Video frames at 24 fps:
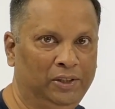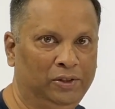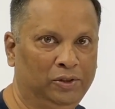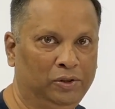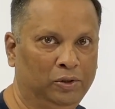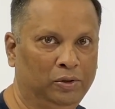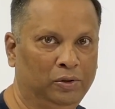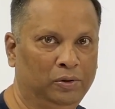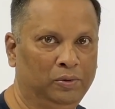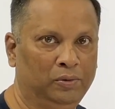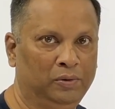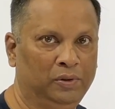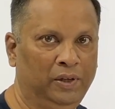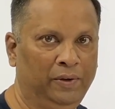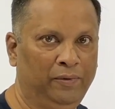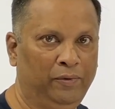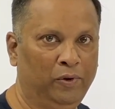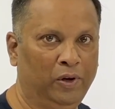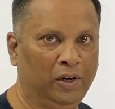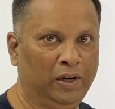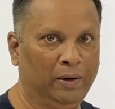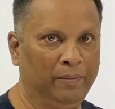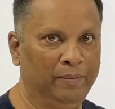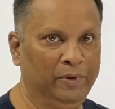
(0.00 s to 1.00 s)
So if you
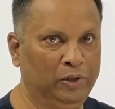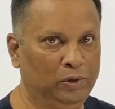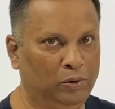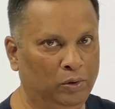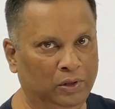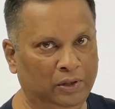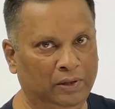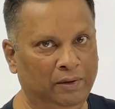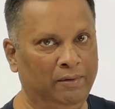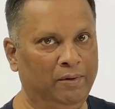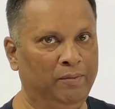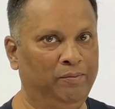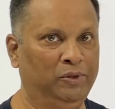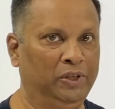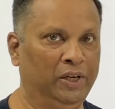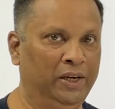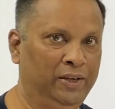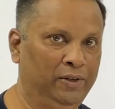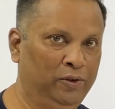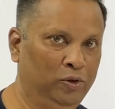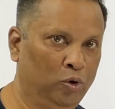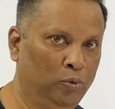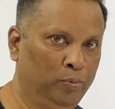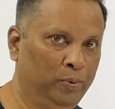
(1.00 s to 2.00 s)
are coming through the
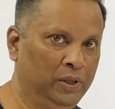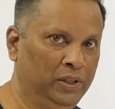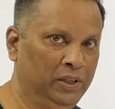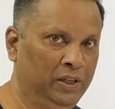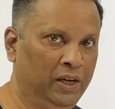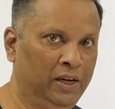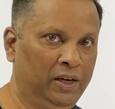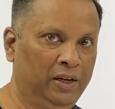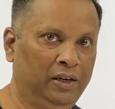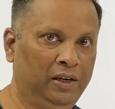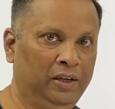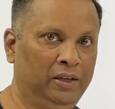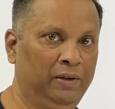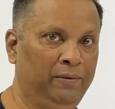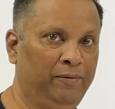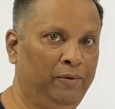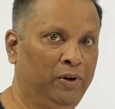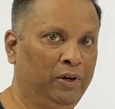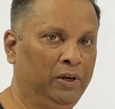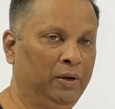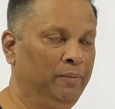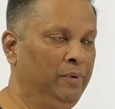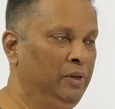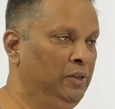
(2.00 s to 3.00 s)
website, you open there, and if you are
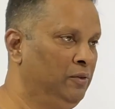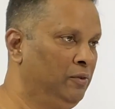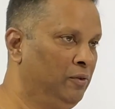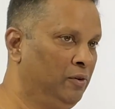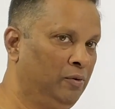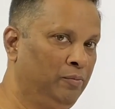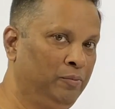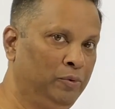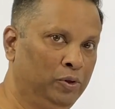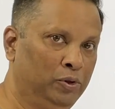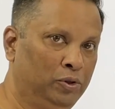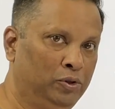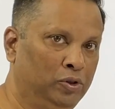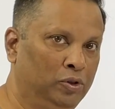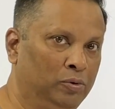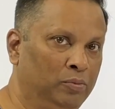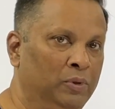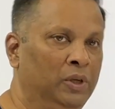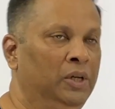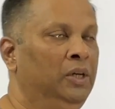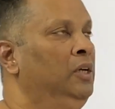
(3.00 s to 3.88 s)
coming from YouTube,